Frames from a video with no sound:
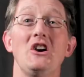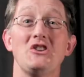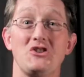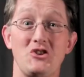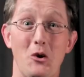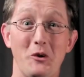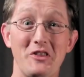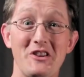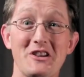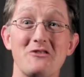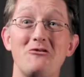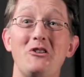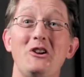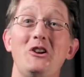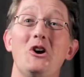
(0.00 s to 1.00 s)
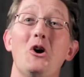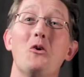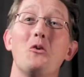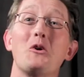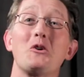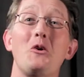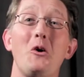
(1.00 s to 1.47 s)
So in this video,
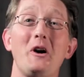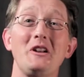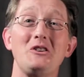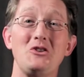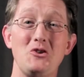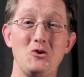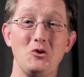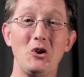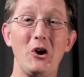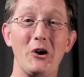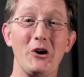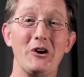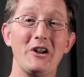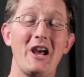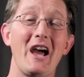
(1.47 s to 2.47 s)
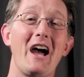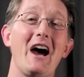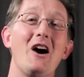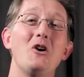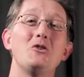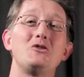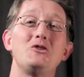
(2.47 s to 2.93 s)
we're going to learn
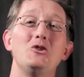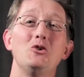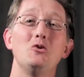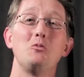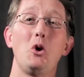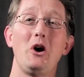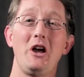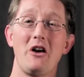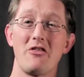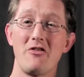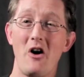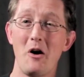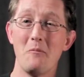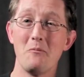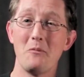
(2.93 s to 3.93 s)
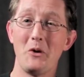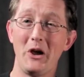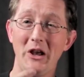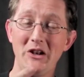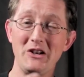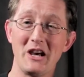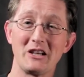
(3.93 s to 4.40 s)
how to play a thumb,
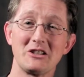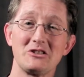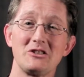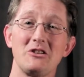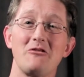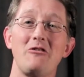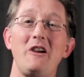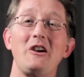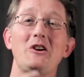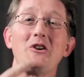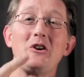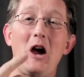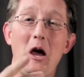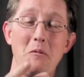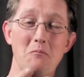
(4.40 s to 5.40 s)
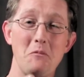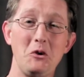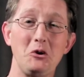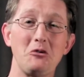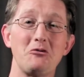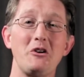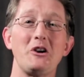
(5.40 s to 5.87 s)
index finger, and
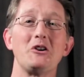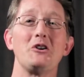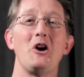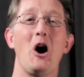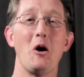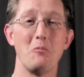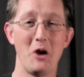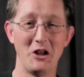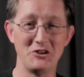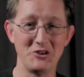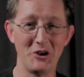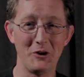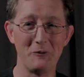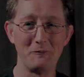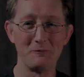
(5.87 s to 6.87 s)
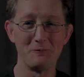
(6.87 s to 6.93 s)
middle finger arpeggio.